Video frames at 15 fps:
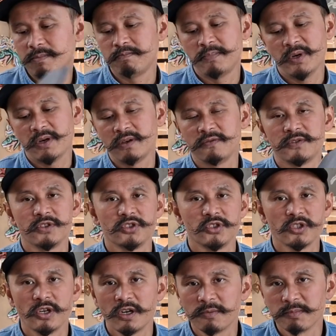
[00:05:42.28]
part of the
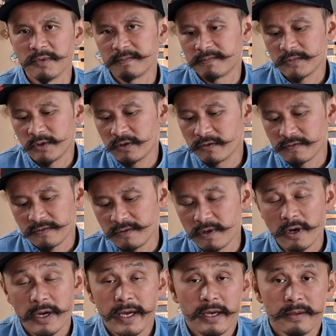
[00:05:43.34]
charm of
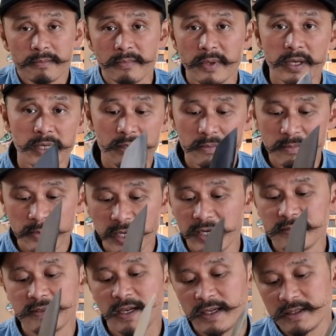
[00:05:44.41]
handmade
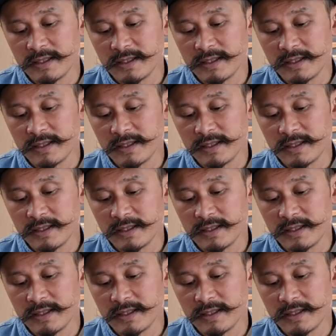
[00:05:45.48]
knives like